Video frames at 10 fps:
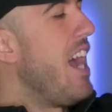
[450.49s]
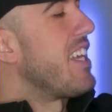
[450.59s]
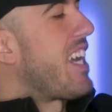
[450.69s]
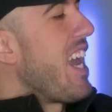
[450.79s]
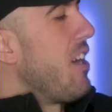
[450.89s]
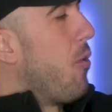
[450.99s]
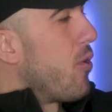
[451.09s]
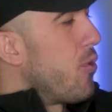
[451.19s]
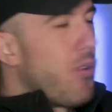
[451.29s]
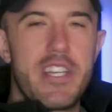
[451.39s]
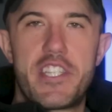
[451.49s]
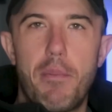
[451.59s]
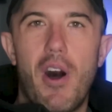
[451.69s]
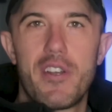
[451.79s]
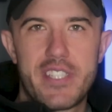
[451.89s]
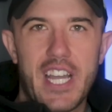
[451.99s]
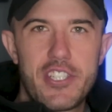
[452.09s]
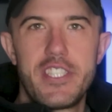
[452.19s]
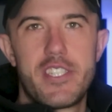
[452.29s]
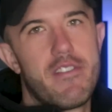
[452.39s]
And you can't order really small
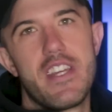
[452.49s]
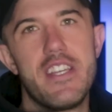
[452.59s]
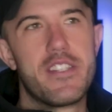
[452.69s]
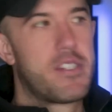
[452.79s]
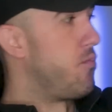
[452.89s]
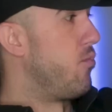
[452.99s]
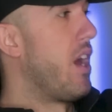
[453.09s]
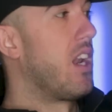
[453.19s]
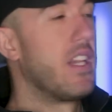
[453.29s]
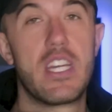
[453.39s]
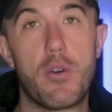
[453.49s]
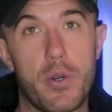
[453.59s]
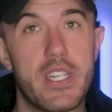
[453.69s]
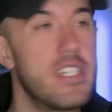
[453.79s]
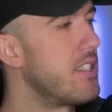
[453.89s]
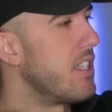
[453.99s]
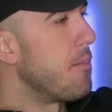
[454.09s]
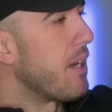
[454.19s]
sections of these readily or easily